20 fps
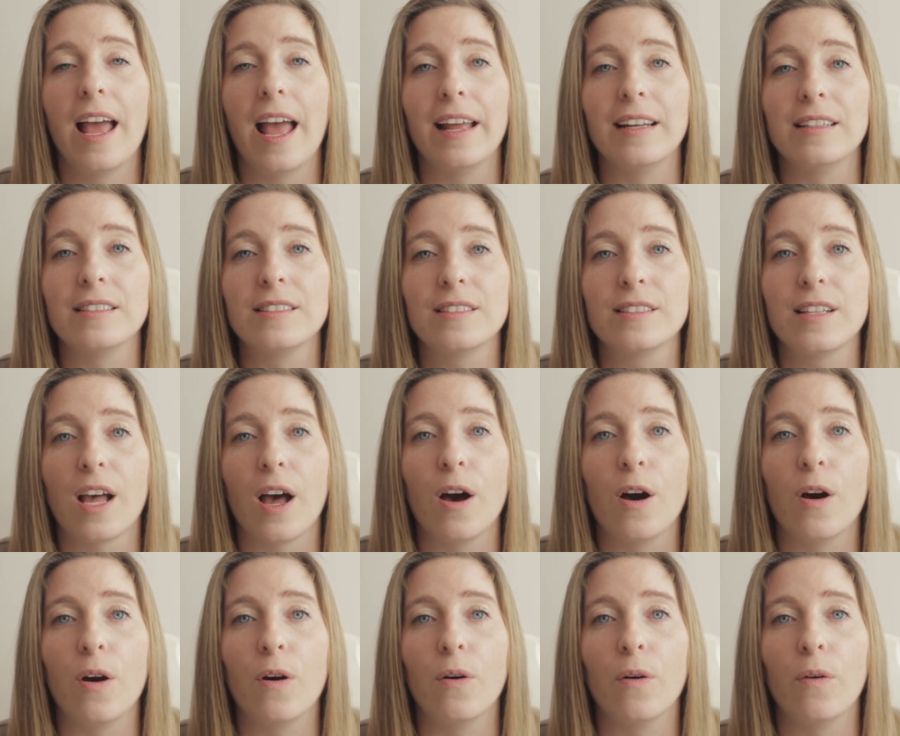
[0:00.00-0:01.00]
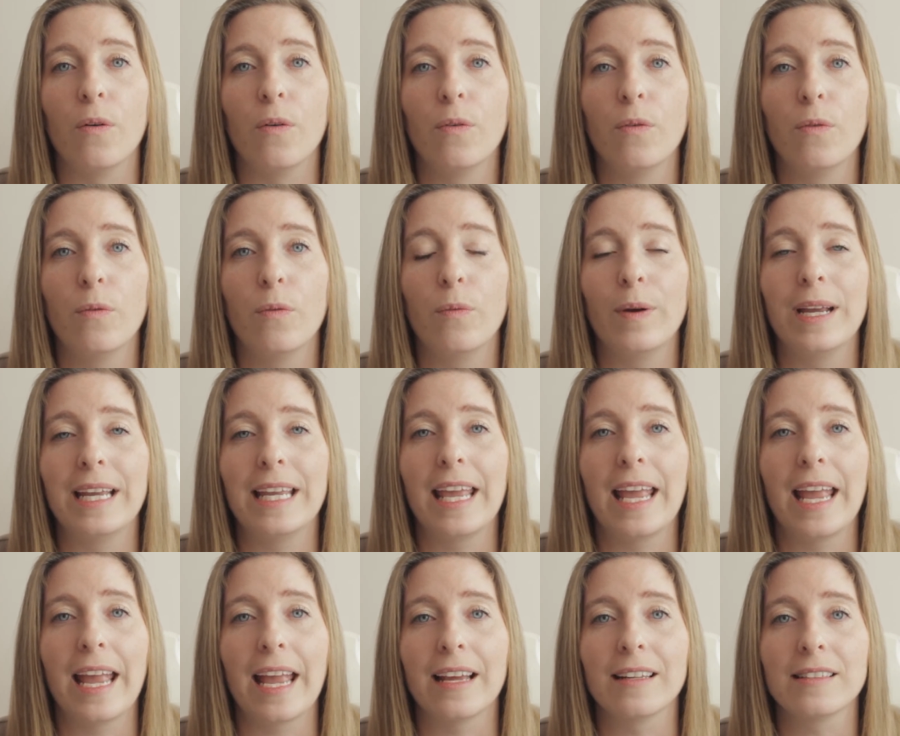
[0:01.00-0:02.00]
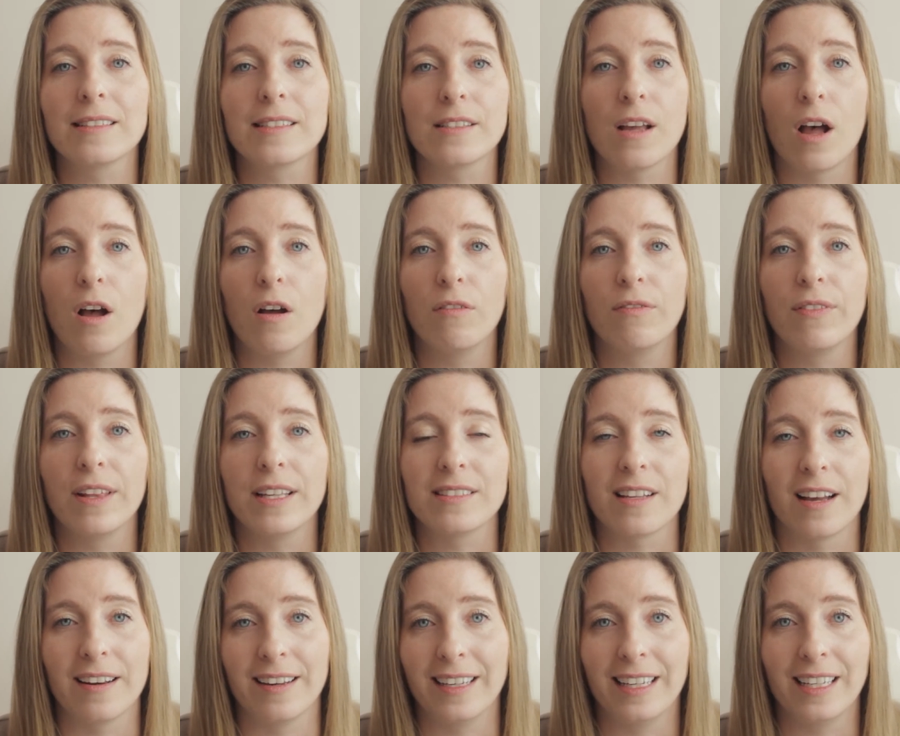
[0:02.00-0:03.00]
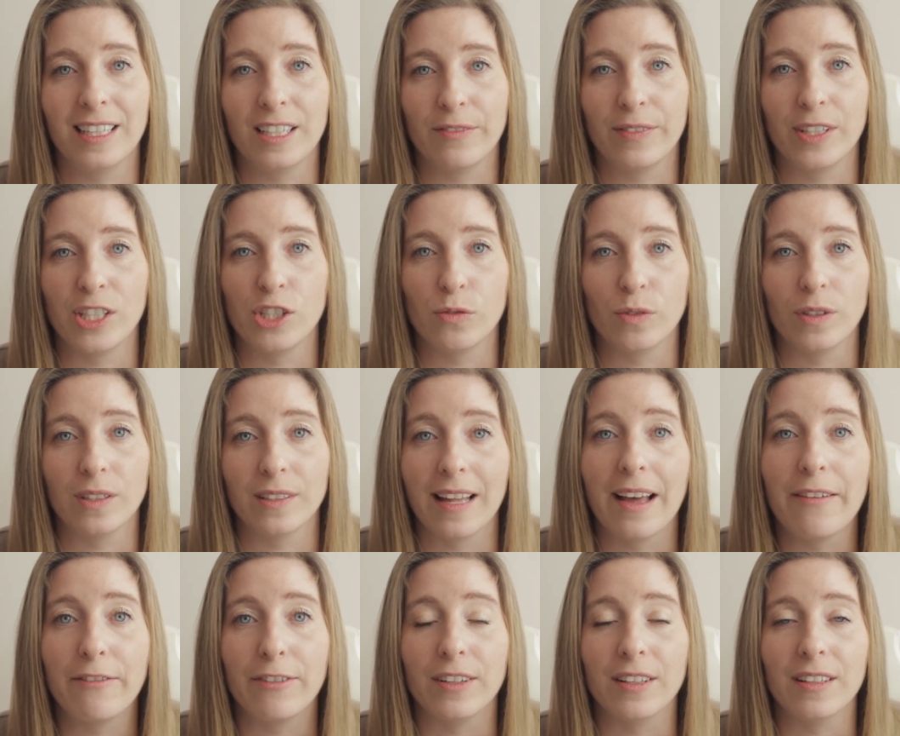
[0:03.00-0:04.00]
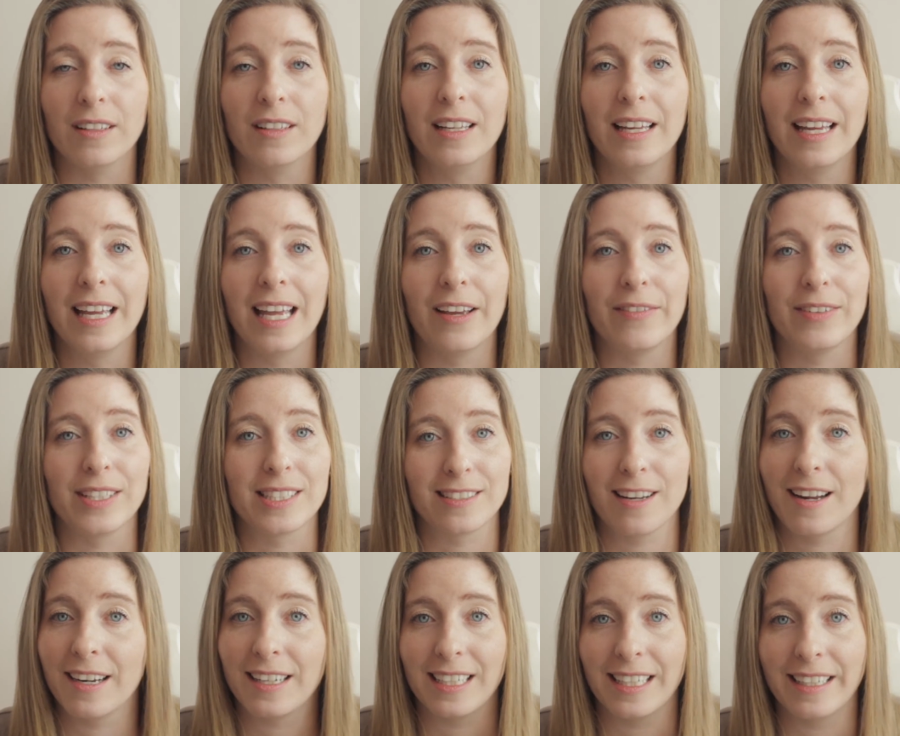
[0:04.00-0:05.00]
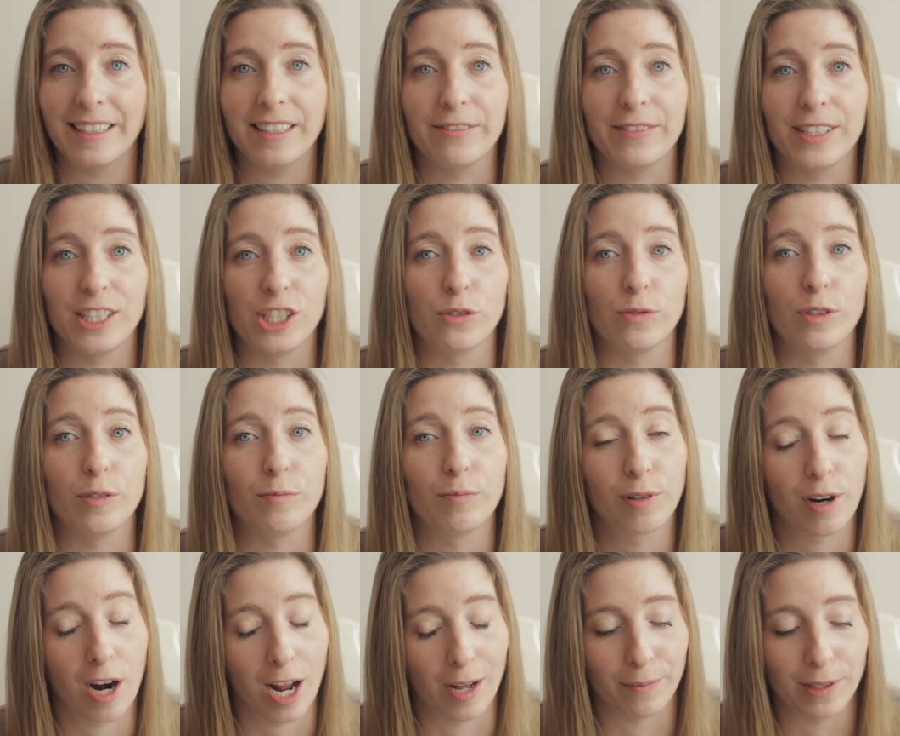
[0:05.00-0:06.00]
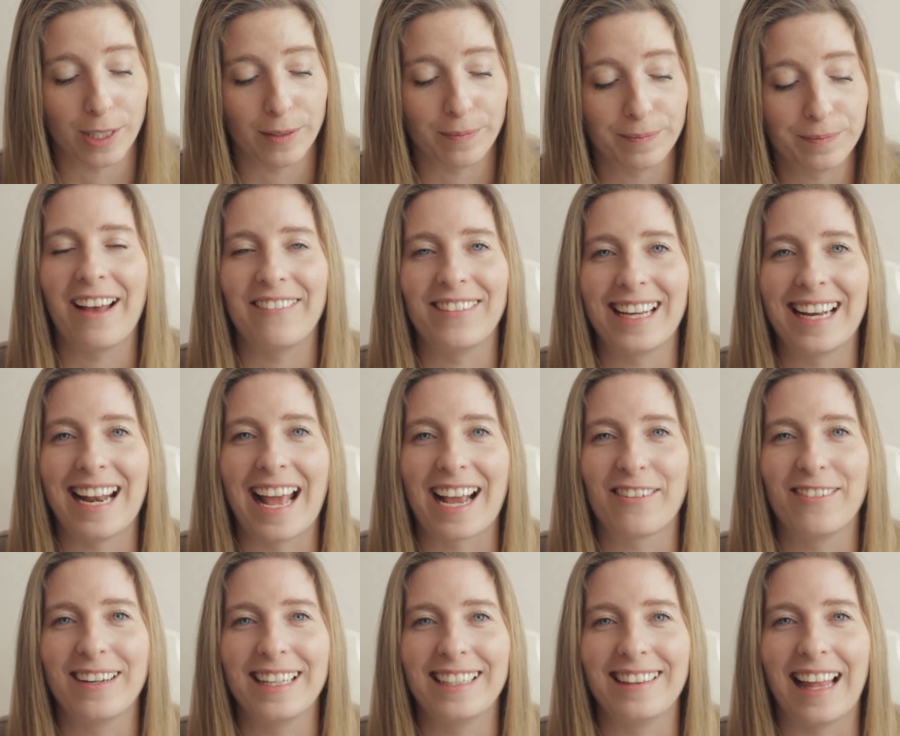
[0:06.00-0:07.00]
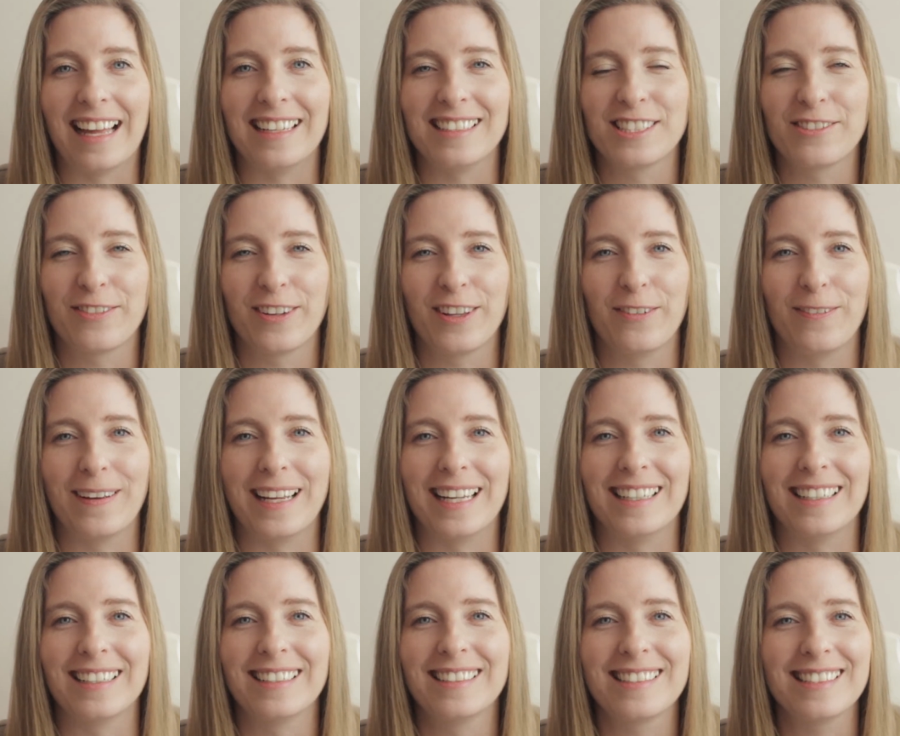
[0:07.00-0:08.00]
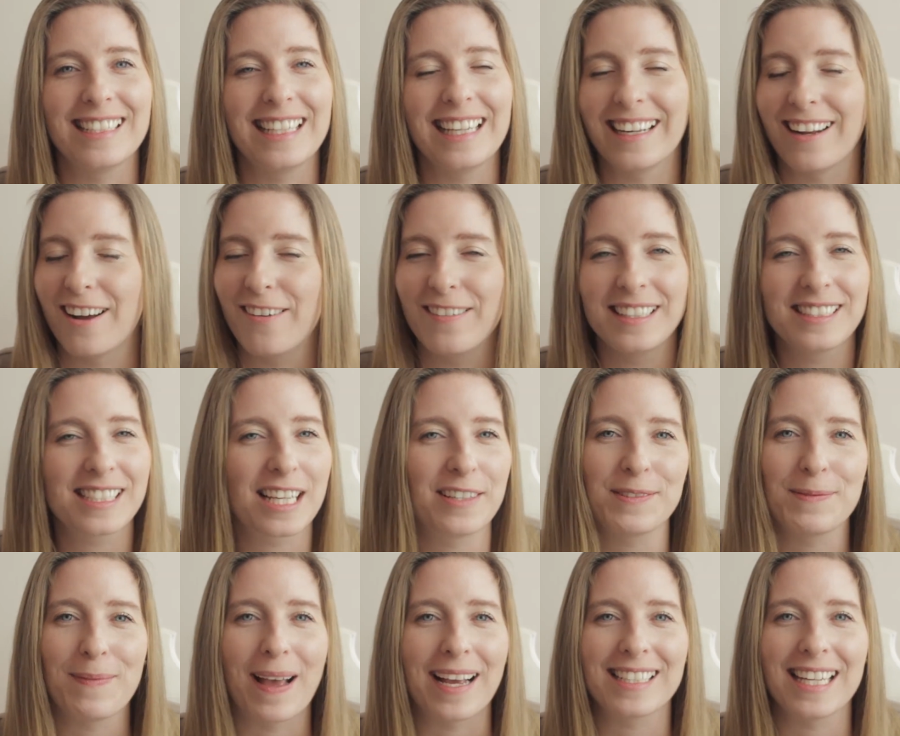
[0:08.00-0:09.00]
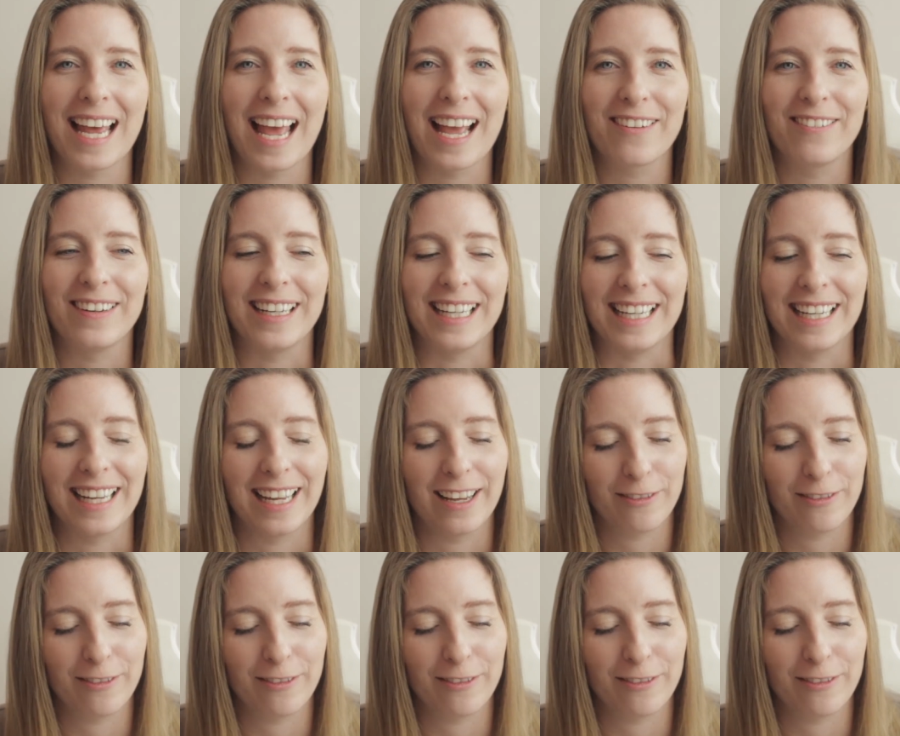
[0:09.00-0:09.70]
And so we can't solve this on an individual level if it's not an individual problem. Having an equity lens for the win. See, it always comes back to equity.